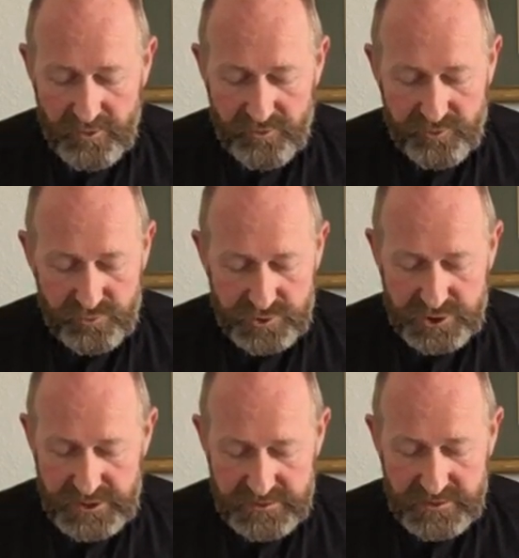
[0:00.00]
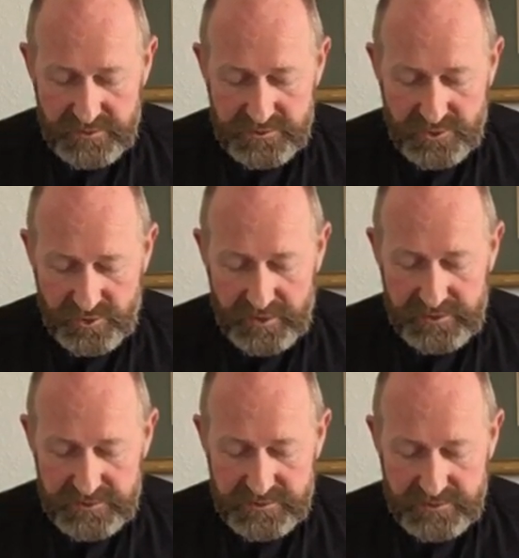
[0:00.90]
through Jesus
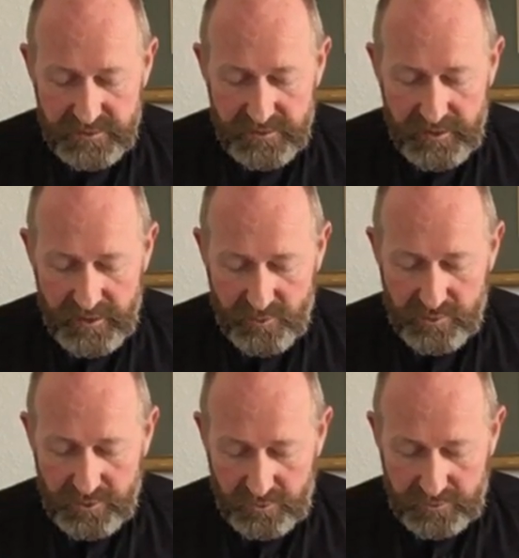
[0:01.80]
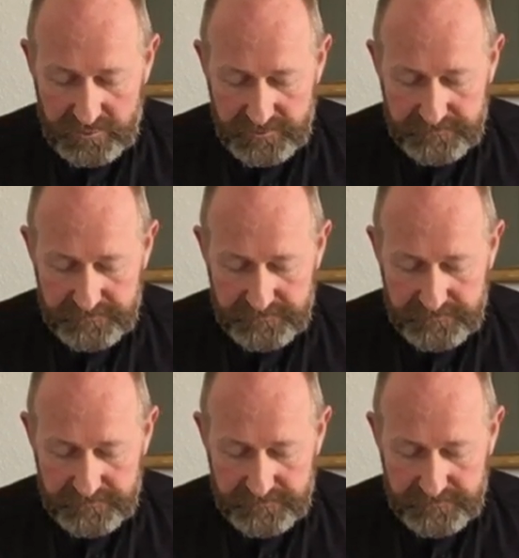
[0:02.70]
Christ our Lord.